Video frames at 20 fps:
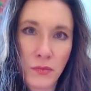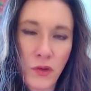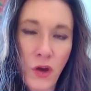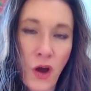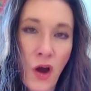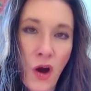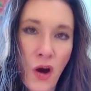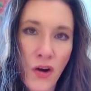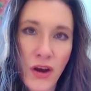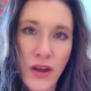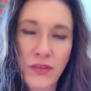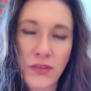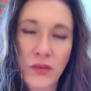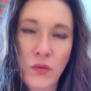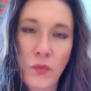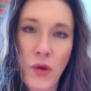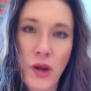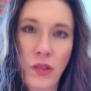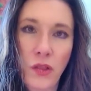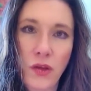Taurus, you
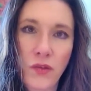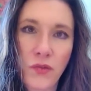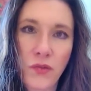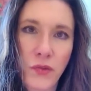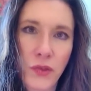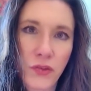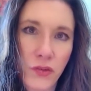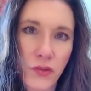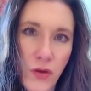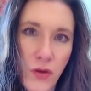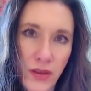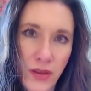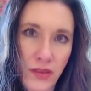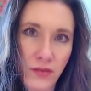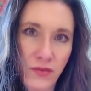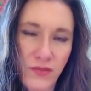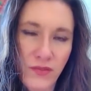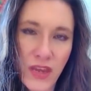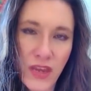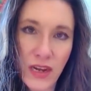want to look for the strength
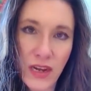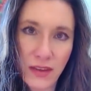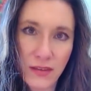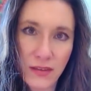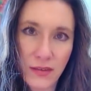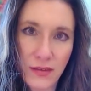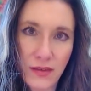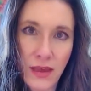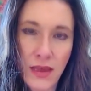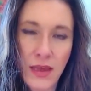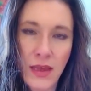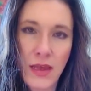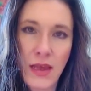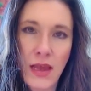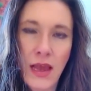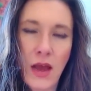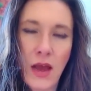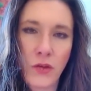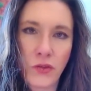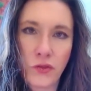of Venus.
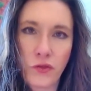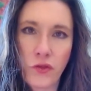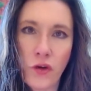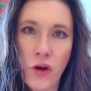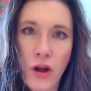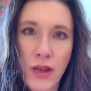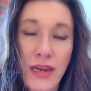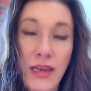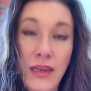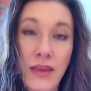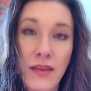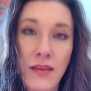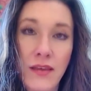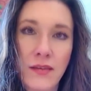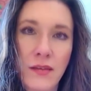How strong it is,